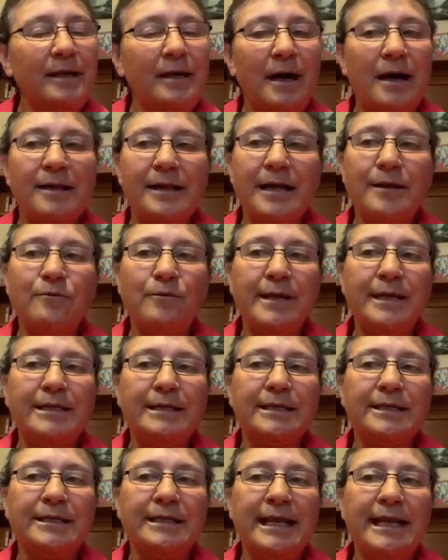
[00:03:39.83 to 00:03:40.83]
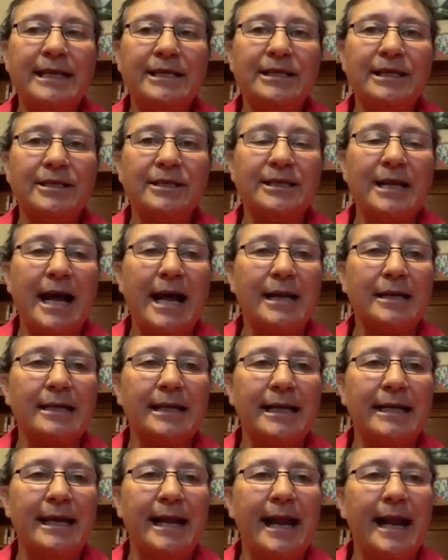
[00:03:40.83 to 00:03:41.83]
I think we need to start
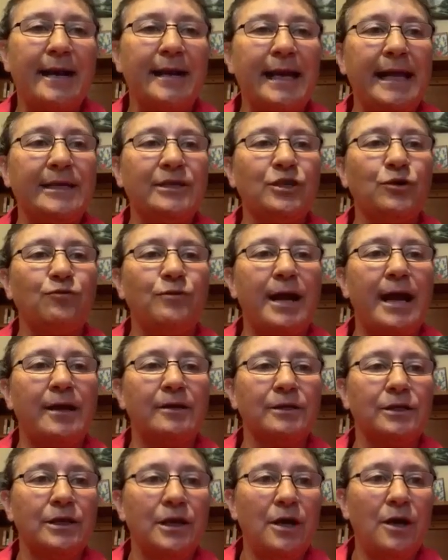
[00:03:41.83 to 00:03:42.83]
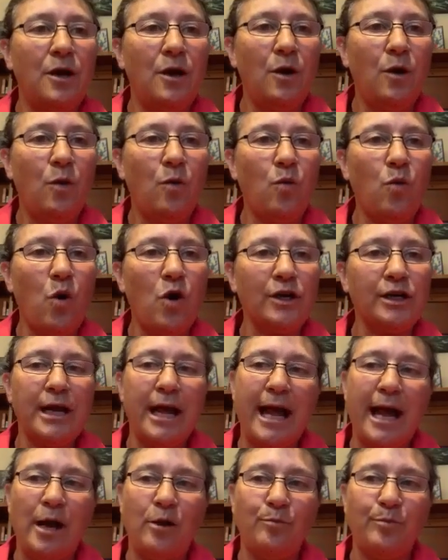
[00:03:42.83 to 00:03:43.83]
getting our heads around what
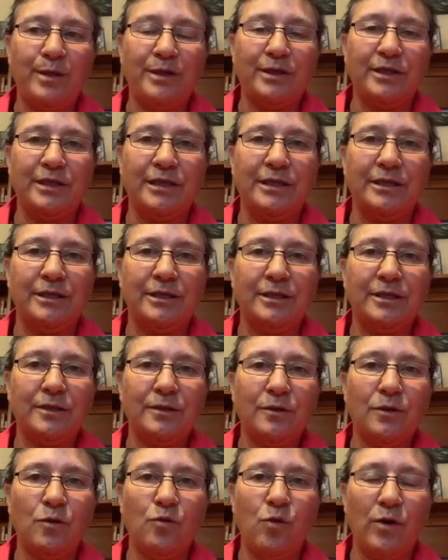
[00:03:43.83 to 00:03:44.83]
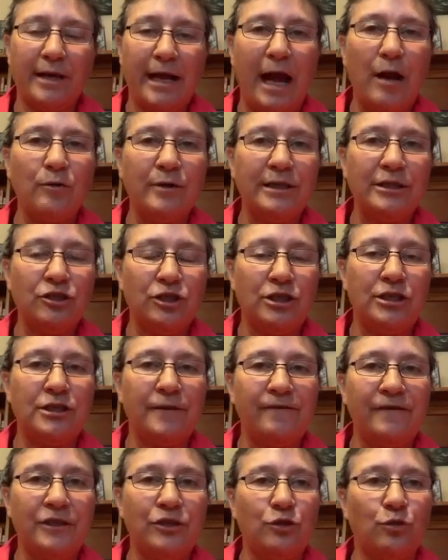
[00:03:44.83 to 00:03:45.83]
our business or what our
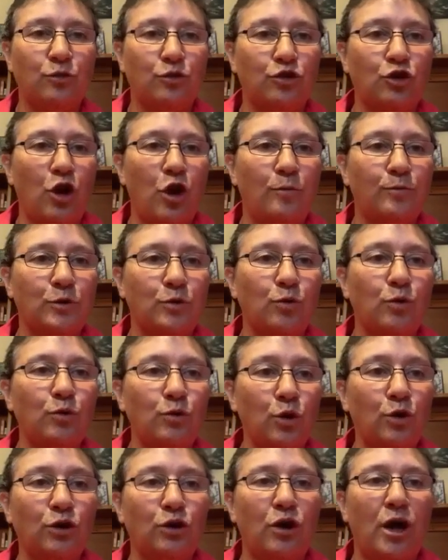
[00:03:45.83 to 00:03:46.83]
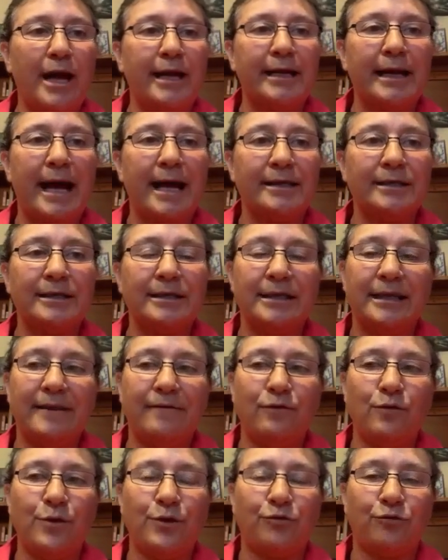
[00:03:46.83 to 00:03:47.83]
individual jobs will look like under
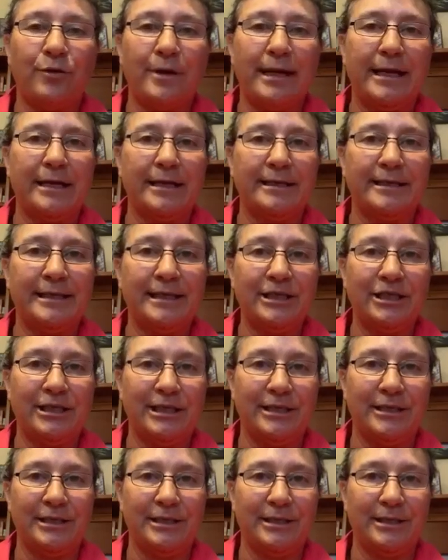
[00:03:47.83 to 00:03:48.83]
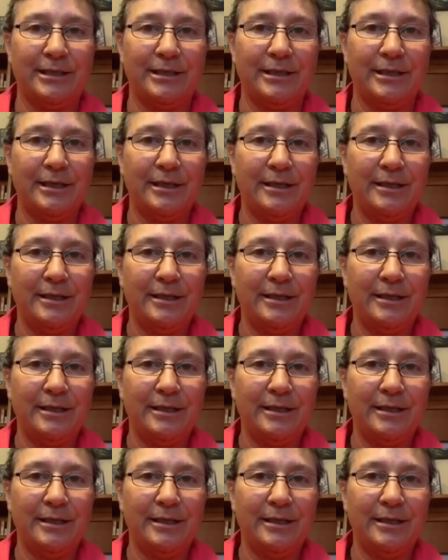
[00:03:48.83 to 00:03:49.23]
level 3 conditions.